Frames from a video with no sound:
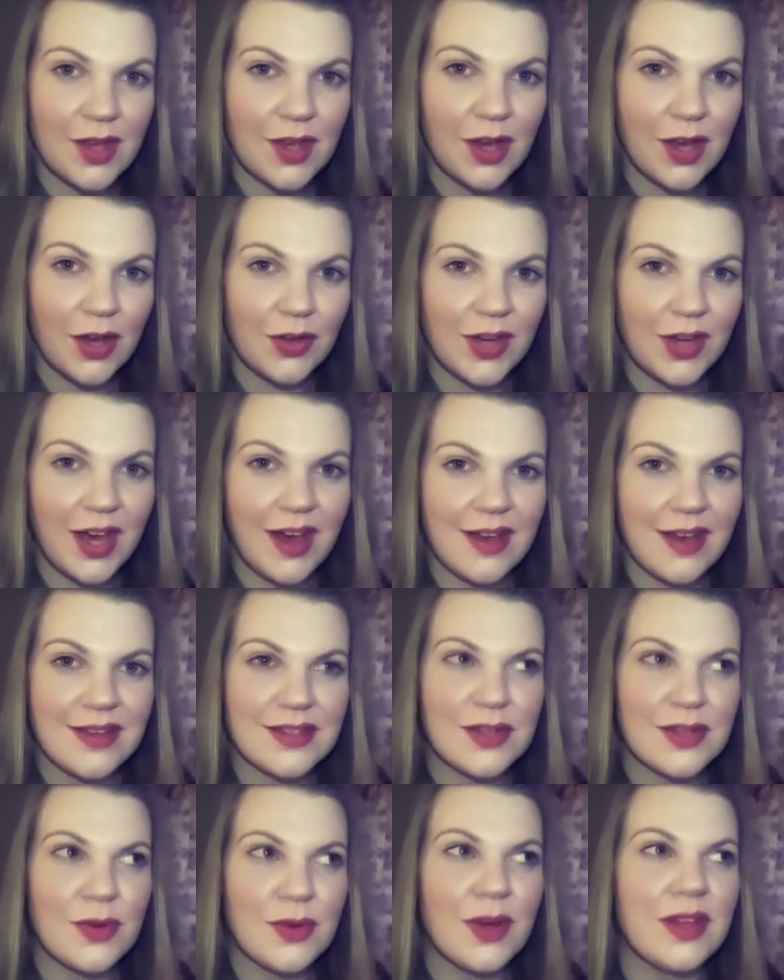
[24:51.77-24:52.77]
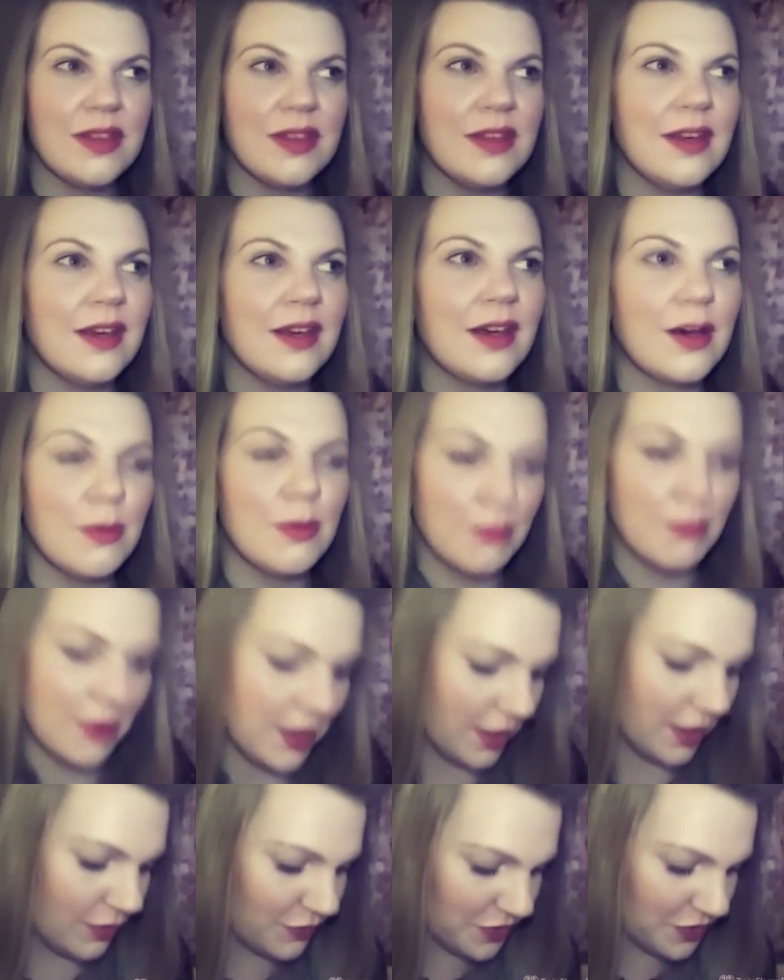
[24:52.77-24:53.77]
Okay, so I think I
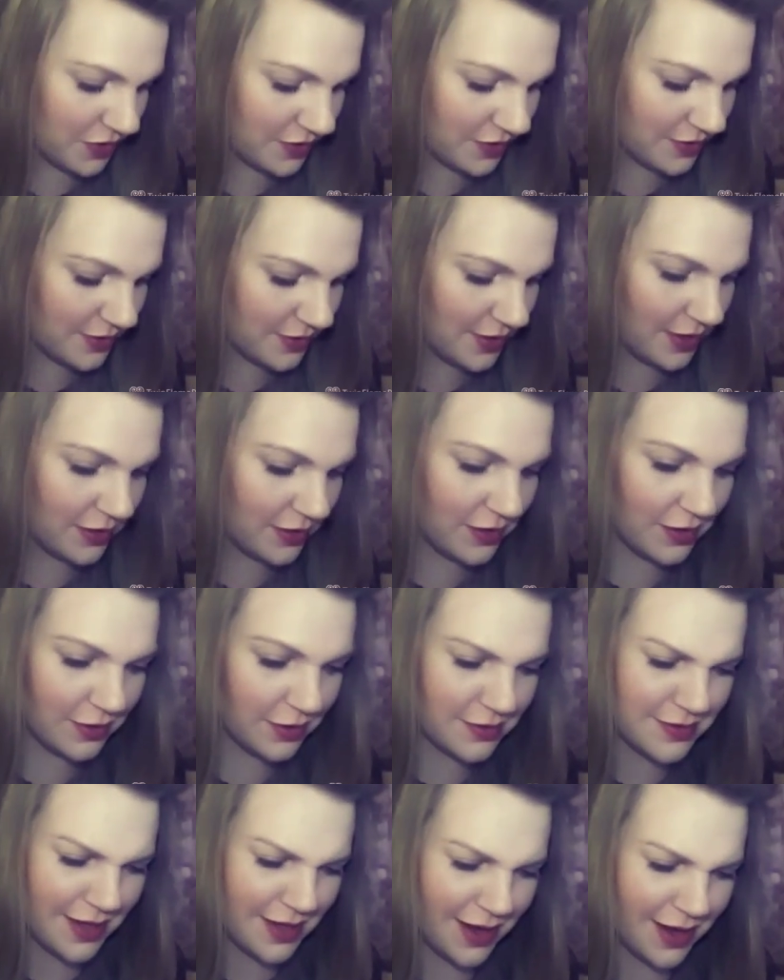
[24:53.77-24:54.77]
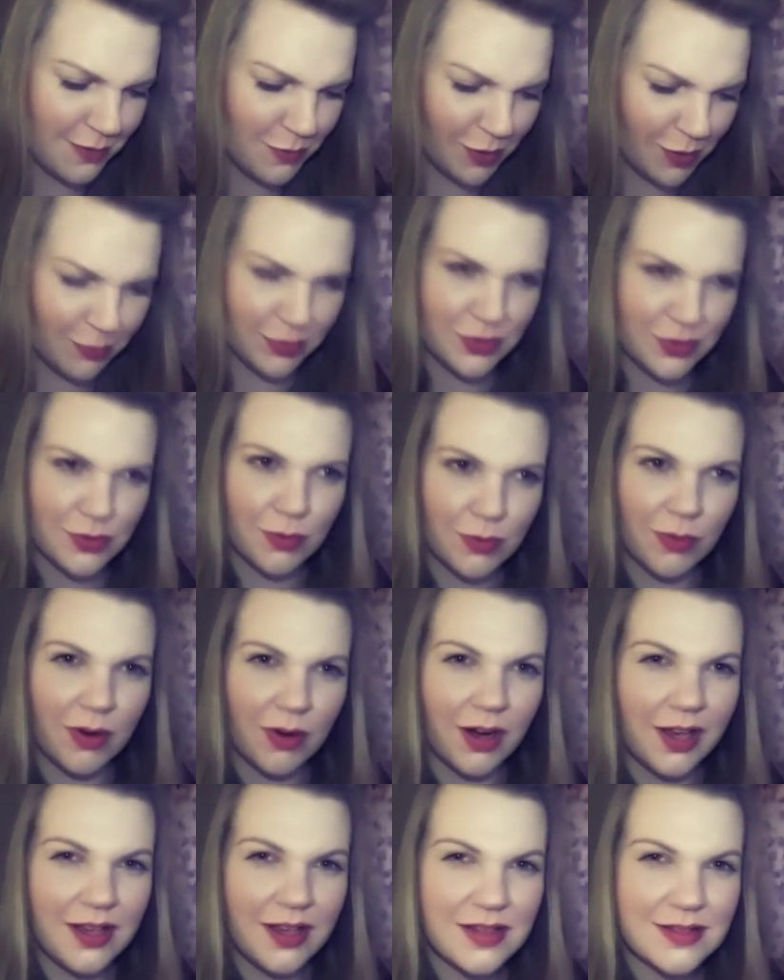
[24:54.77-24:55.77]
might have just said the same number
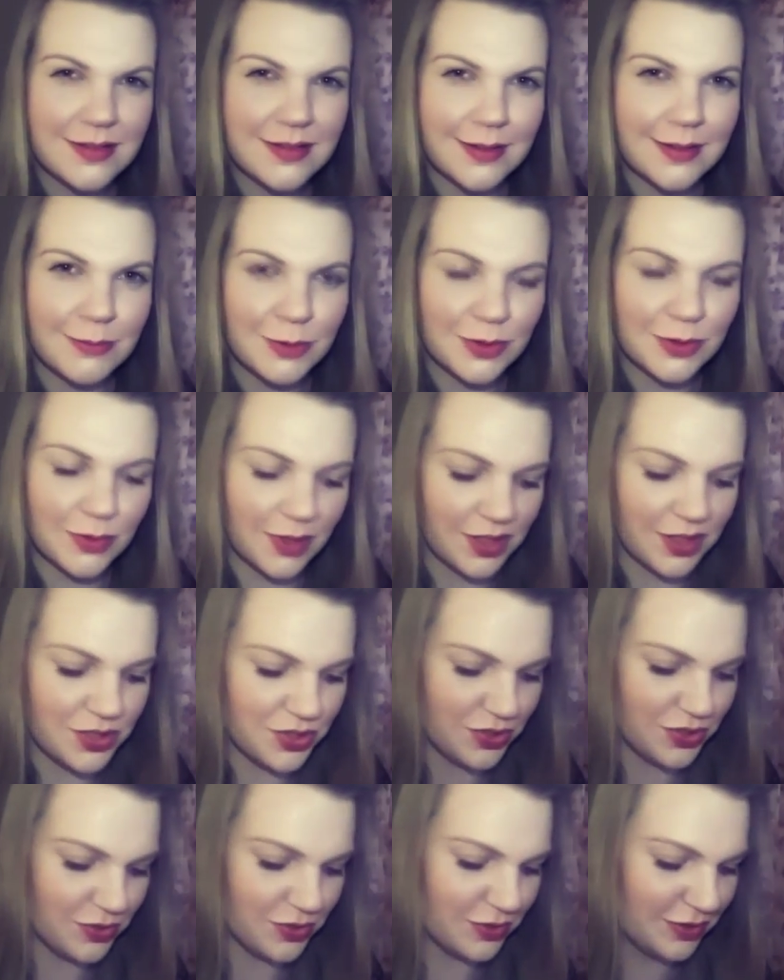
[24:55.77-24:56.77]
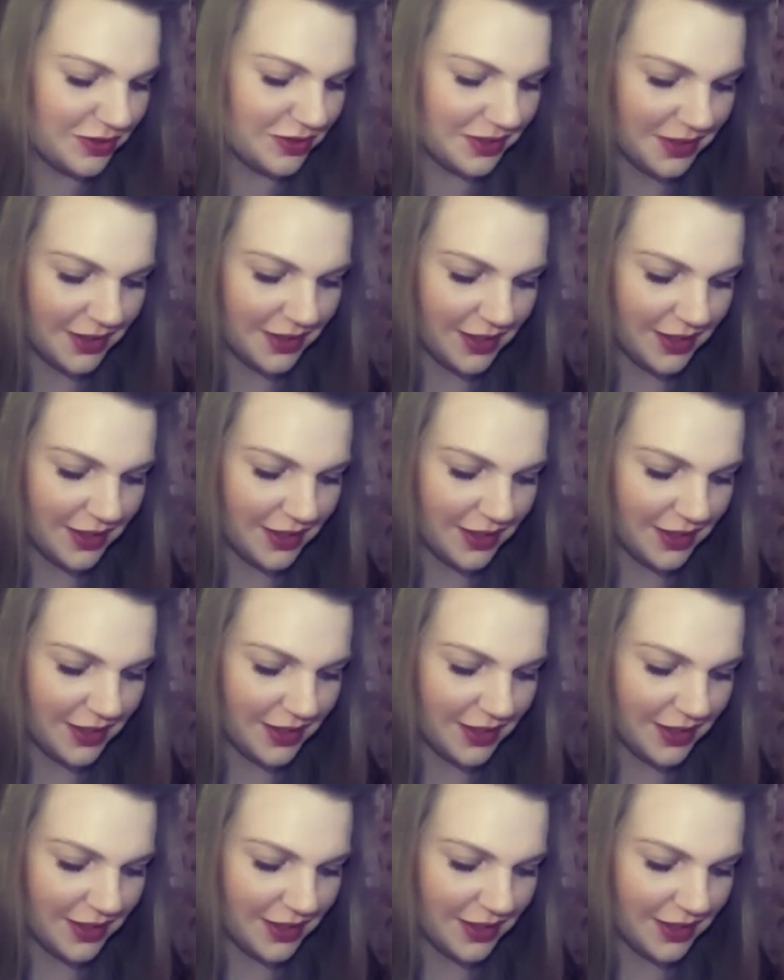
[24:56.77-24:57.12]
twice. I'm not quite sure.